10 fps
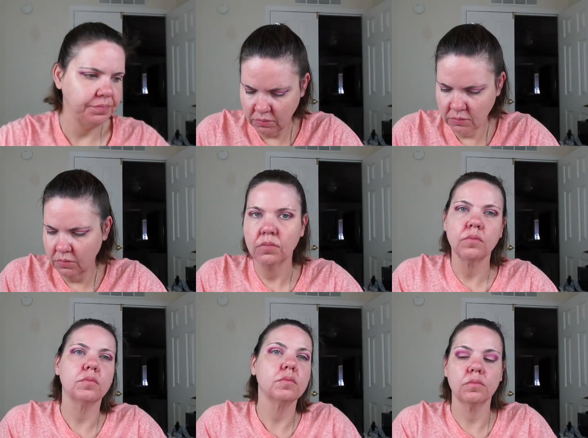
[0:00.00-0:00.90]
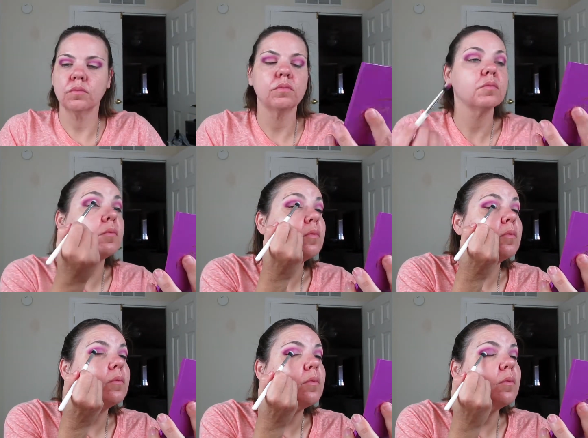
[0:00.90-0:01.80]

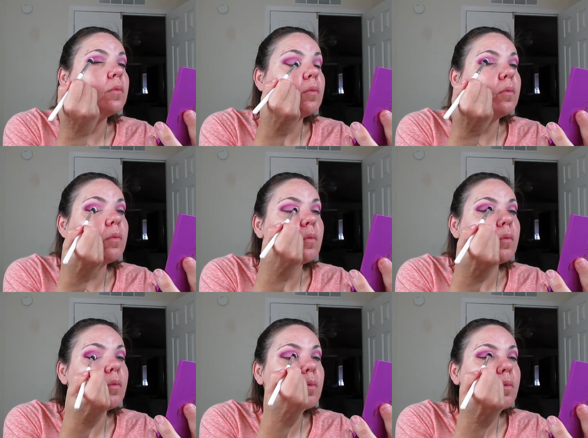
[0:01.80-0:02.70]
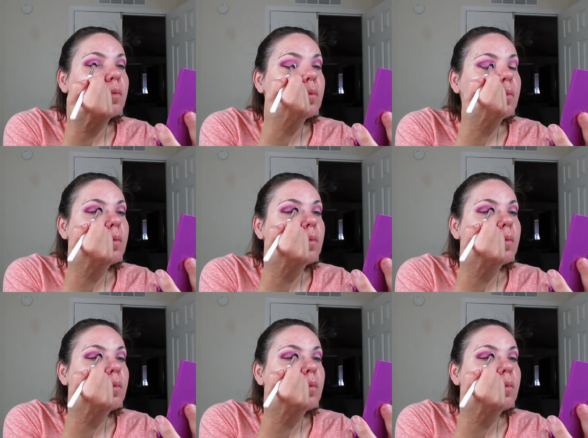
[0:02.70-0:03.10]
Nobody speaks.